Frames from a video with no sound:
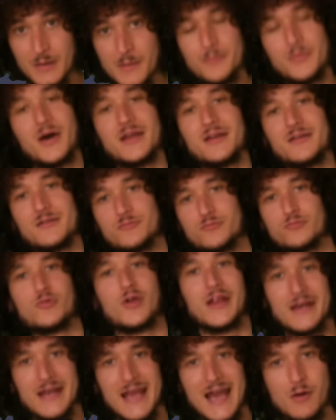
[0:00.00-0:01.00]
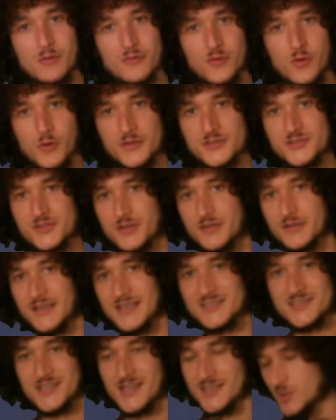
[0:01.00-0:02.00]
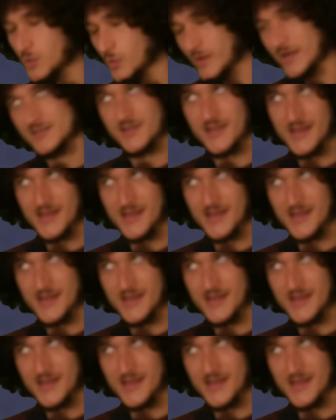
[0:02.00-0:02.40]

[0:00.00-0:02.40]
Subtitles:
But right now, of course, the east hates the west,